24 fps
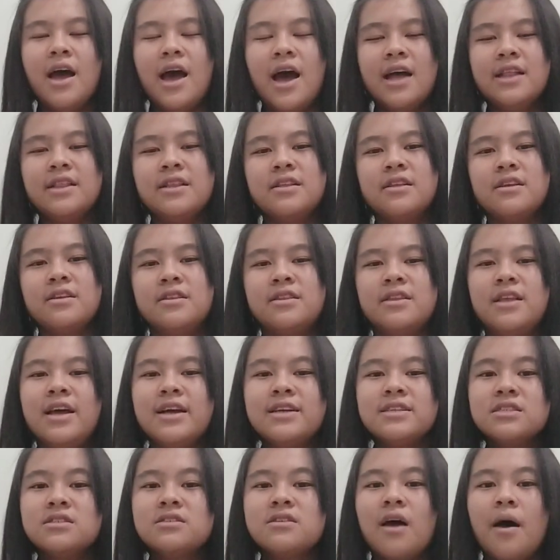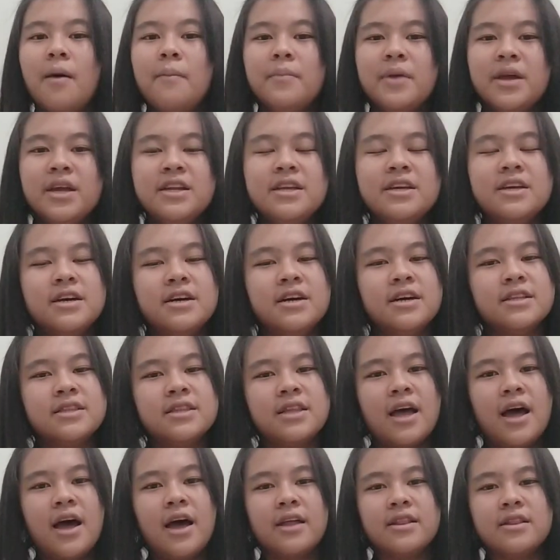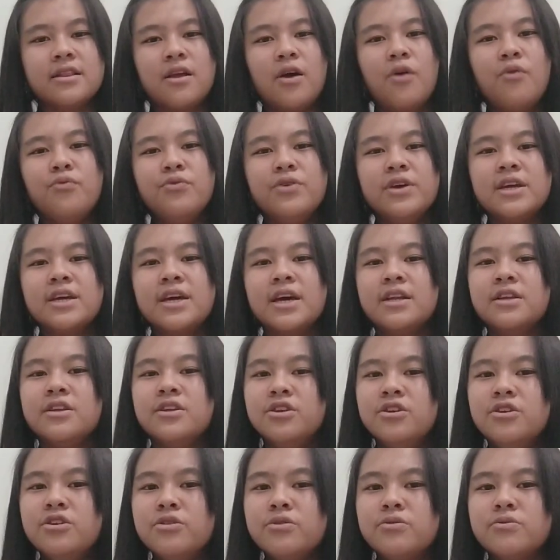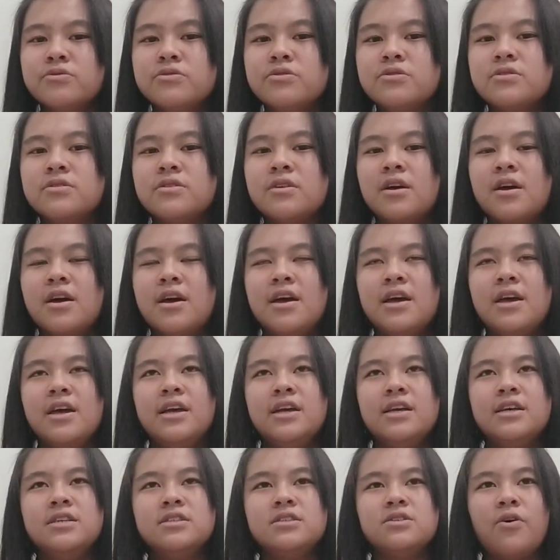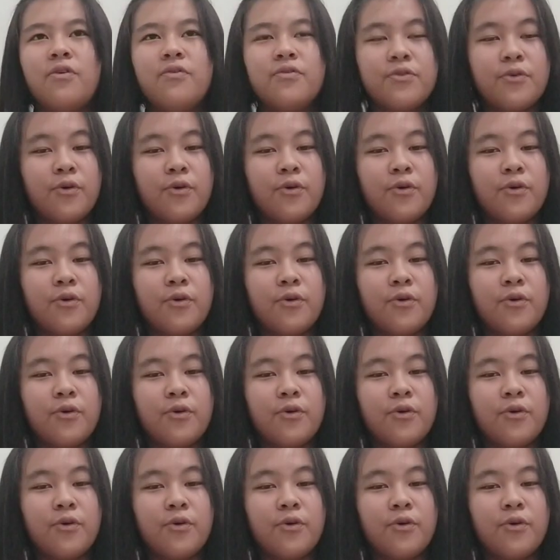And then the next media that we can use is, of